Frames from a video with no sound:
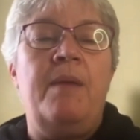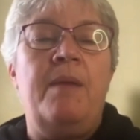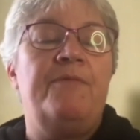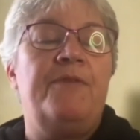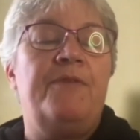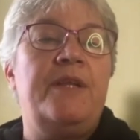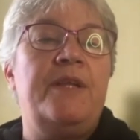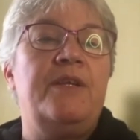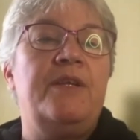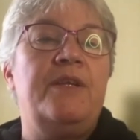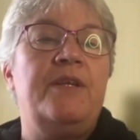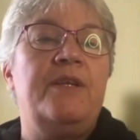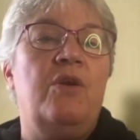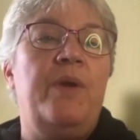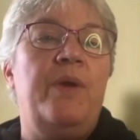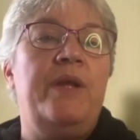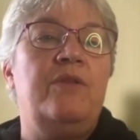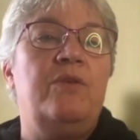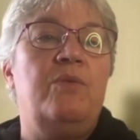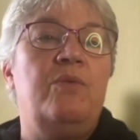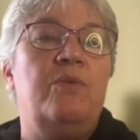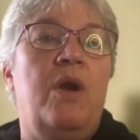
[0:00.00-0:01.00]
finding her way
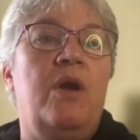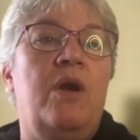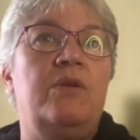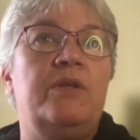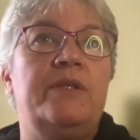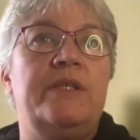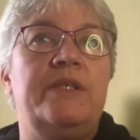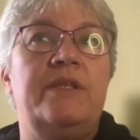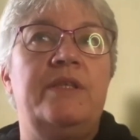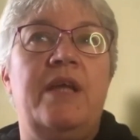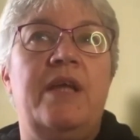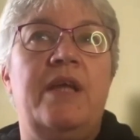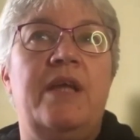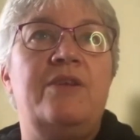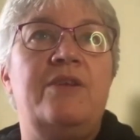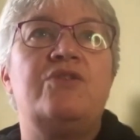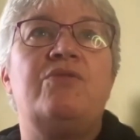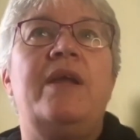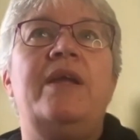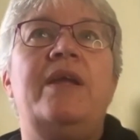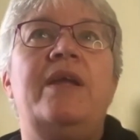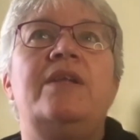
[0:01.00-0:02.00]
in the world and
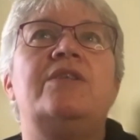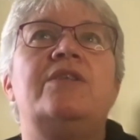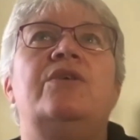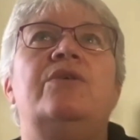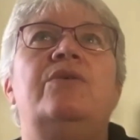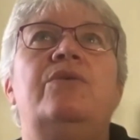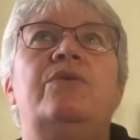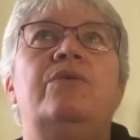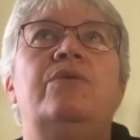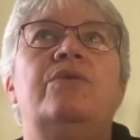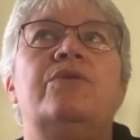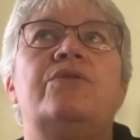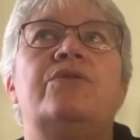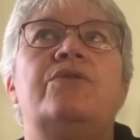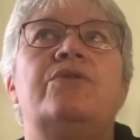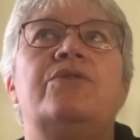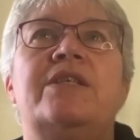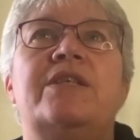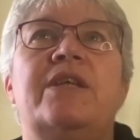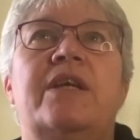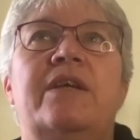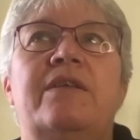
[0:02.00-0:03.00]
trying to
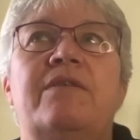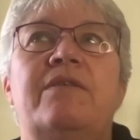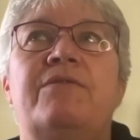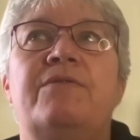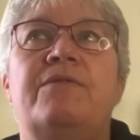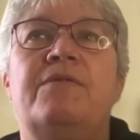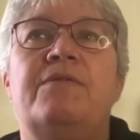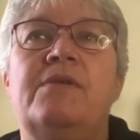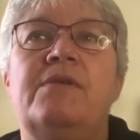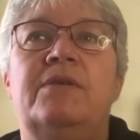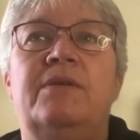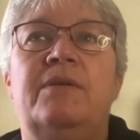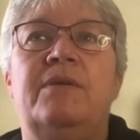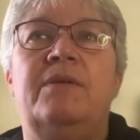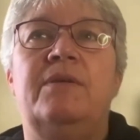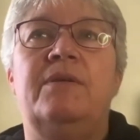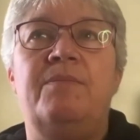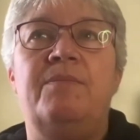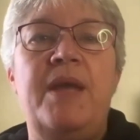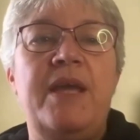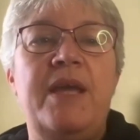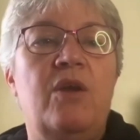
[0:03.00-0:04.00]
kind of
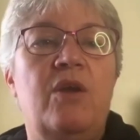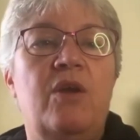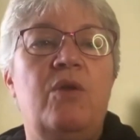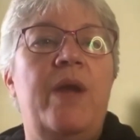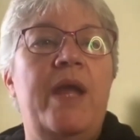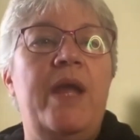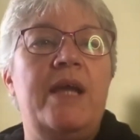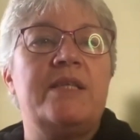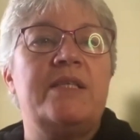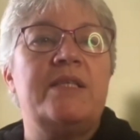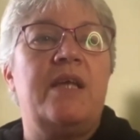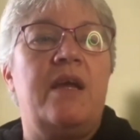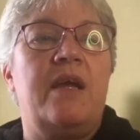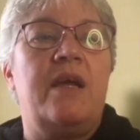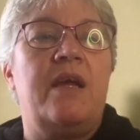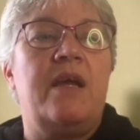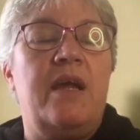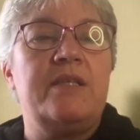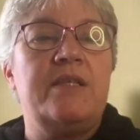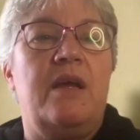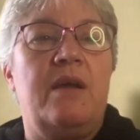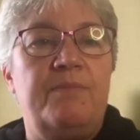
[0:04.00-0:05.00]
make her way as
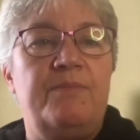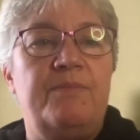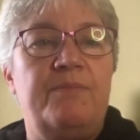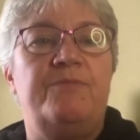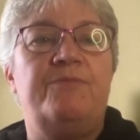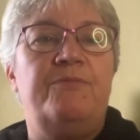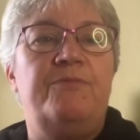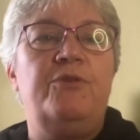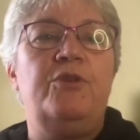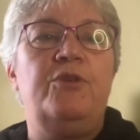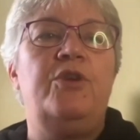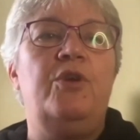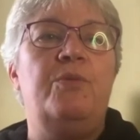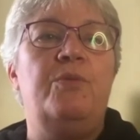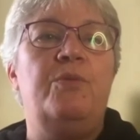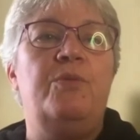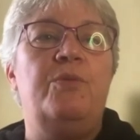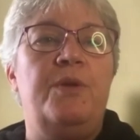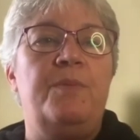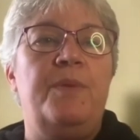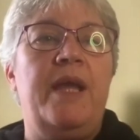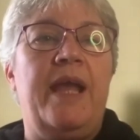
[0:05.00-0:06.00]
a full
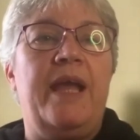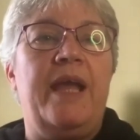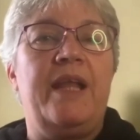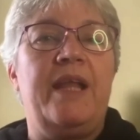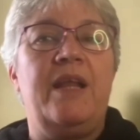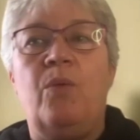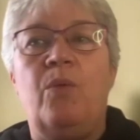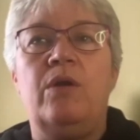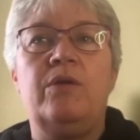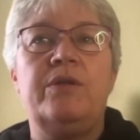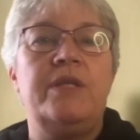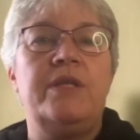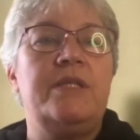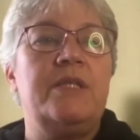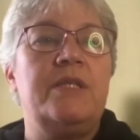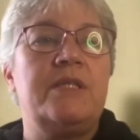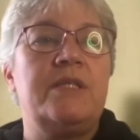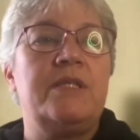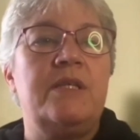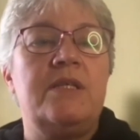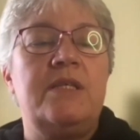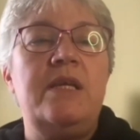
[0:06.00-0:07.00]
human being in a world that
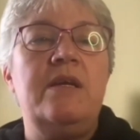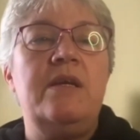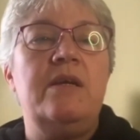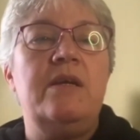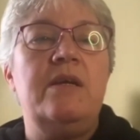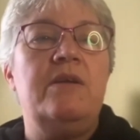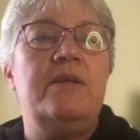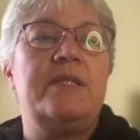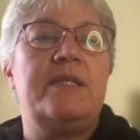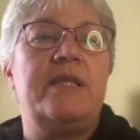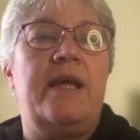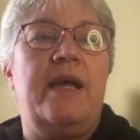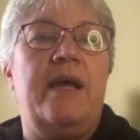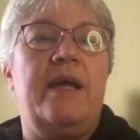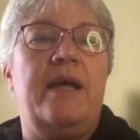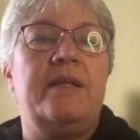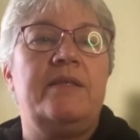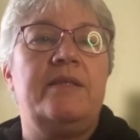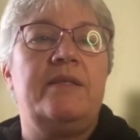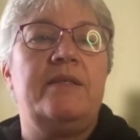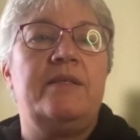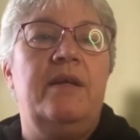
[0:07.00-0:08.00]
doesn't see her as
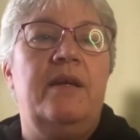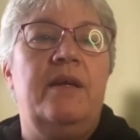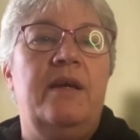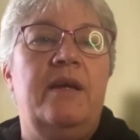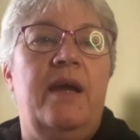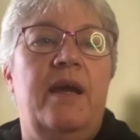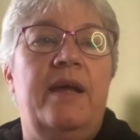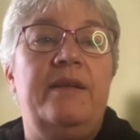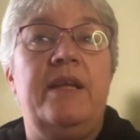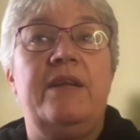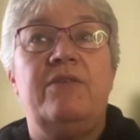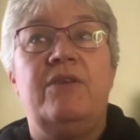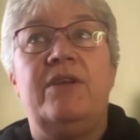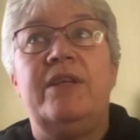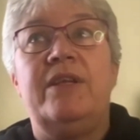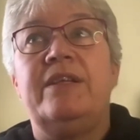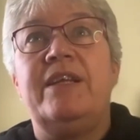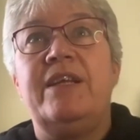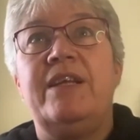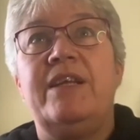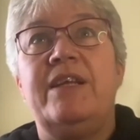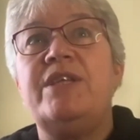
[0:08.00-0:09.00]
that, and
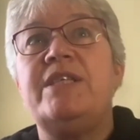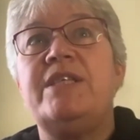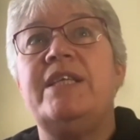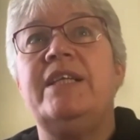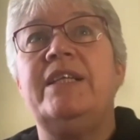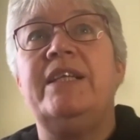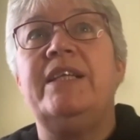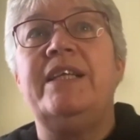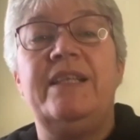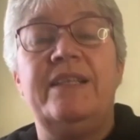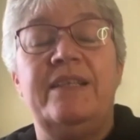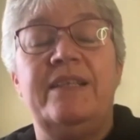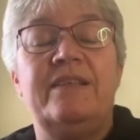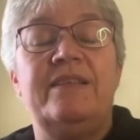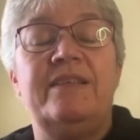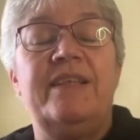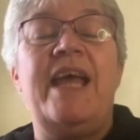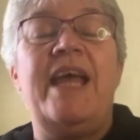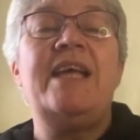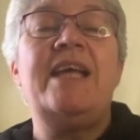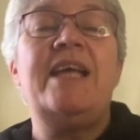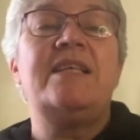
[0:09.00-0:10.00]
increasingly
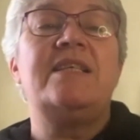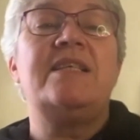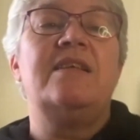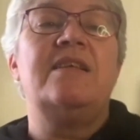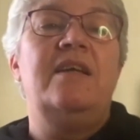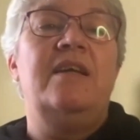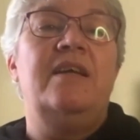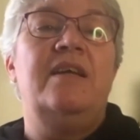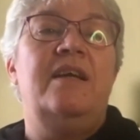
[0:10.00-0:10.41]
less